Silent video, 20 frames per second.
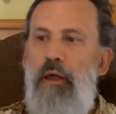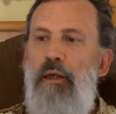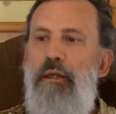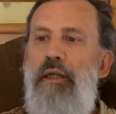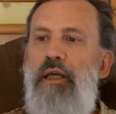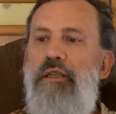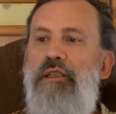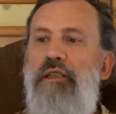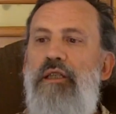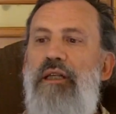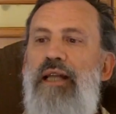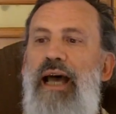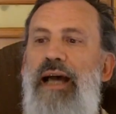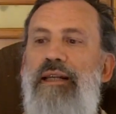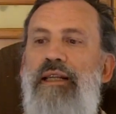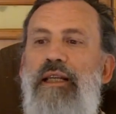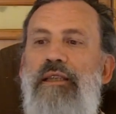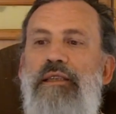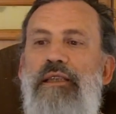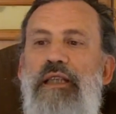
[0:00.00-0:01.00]
This is a
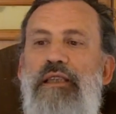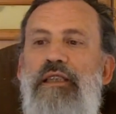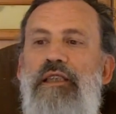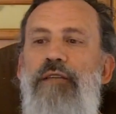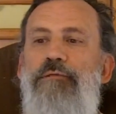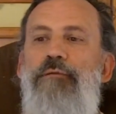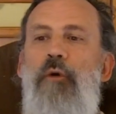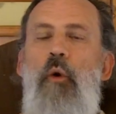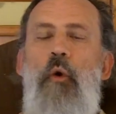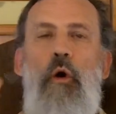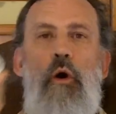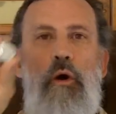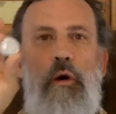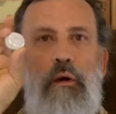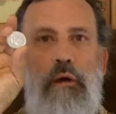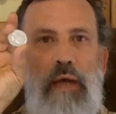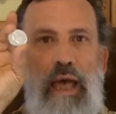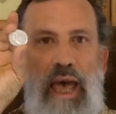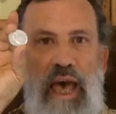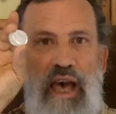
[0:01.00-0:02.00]
nineteen
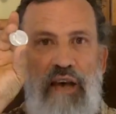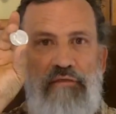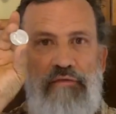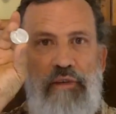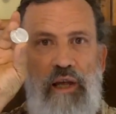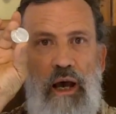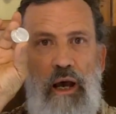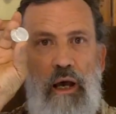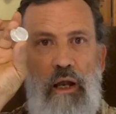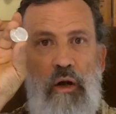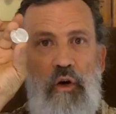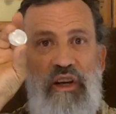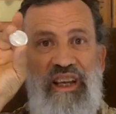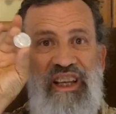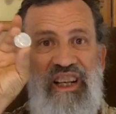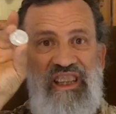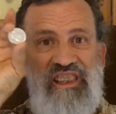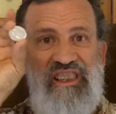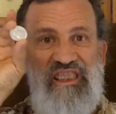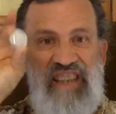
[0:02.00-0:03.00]
sixty-four half dollar.
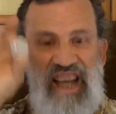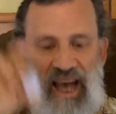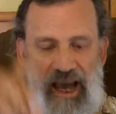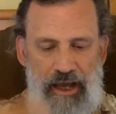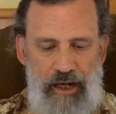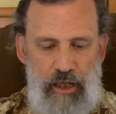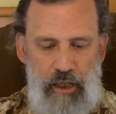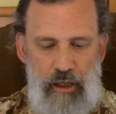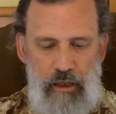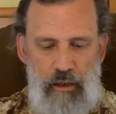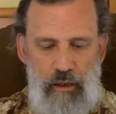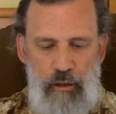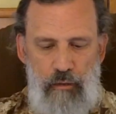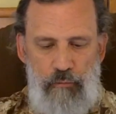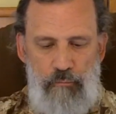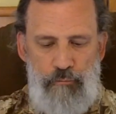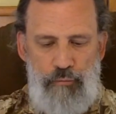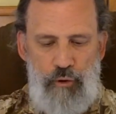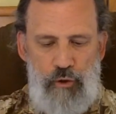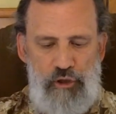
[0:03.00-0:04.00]
It is ninety
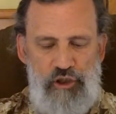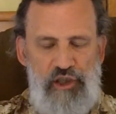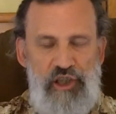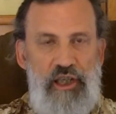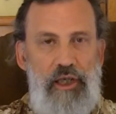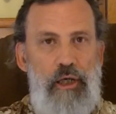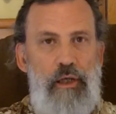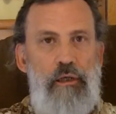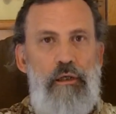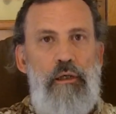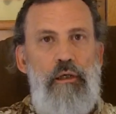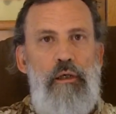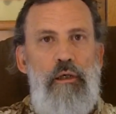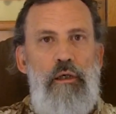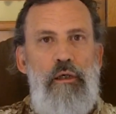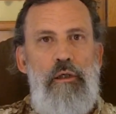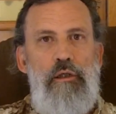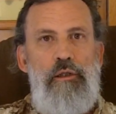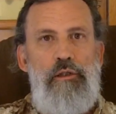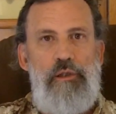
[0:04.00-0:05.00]
percent
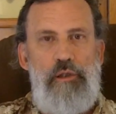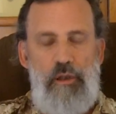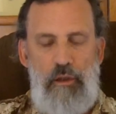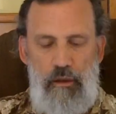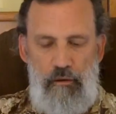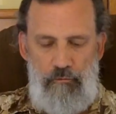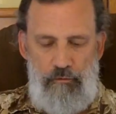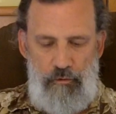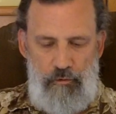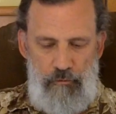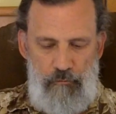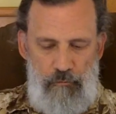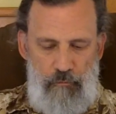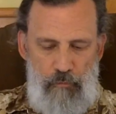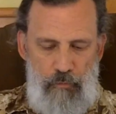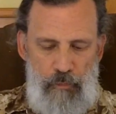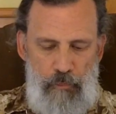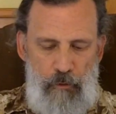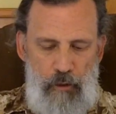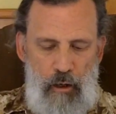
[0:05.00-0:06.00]
silver.
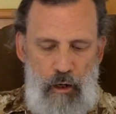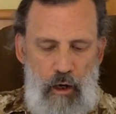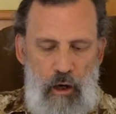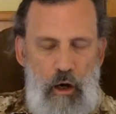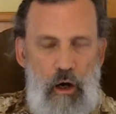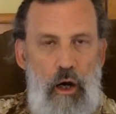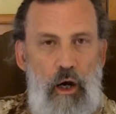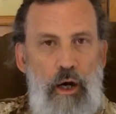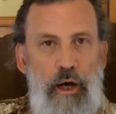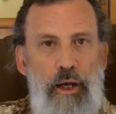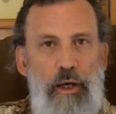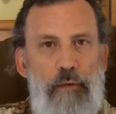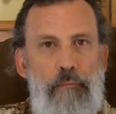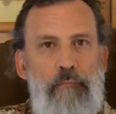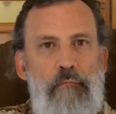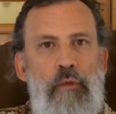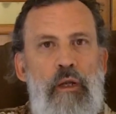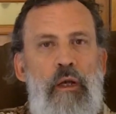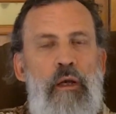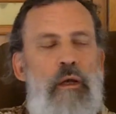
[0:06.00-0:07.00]
All right,
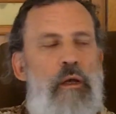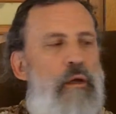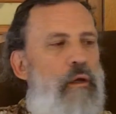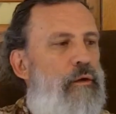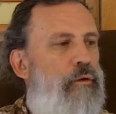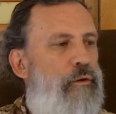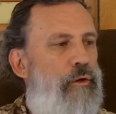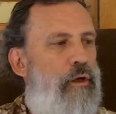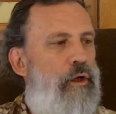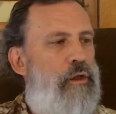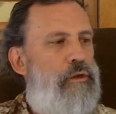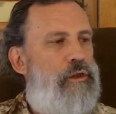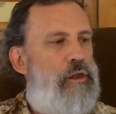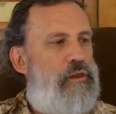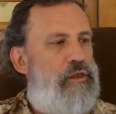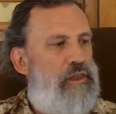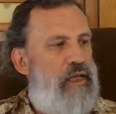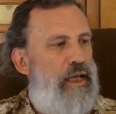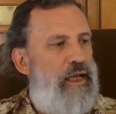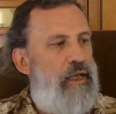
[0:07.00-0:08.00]
there's a
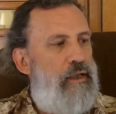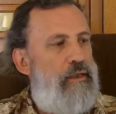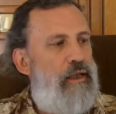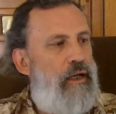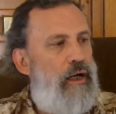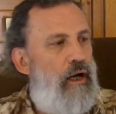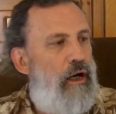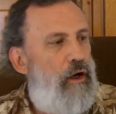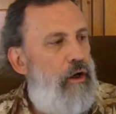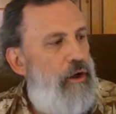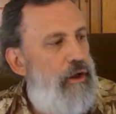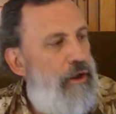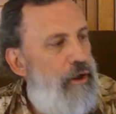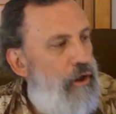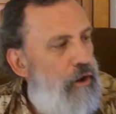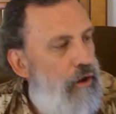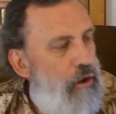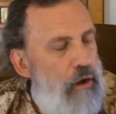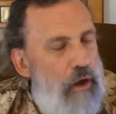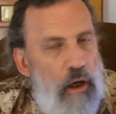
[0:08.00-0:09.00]
saying that I
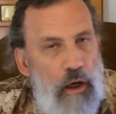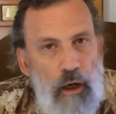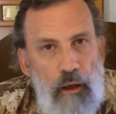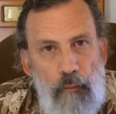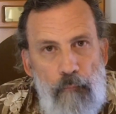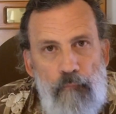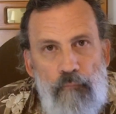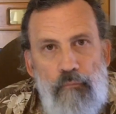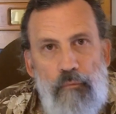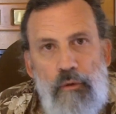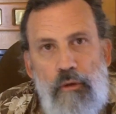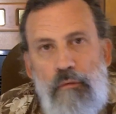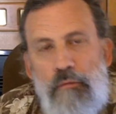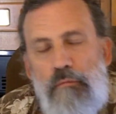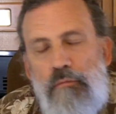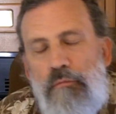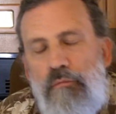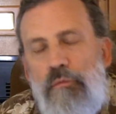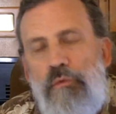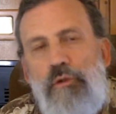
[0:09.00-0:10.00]
hear um,
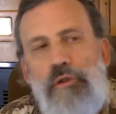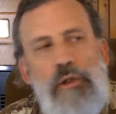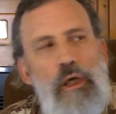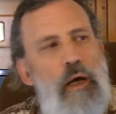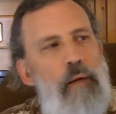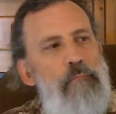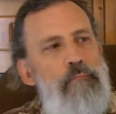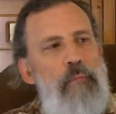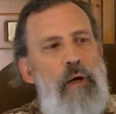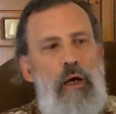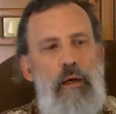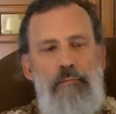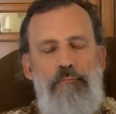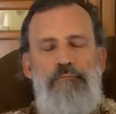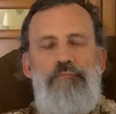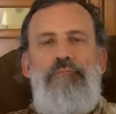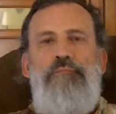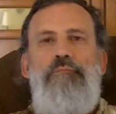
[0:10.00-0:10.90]
some um,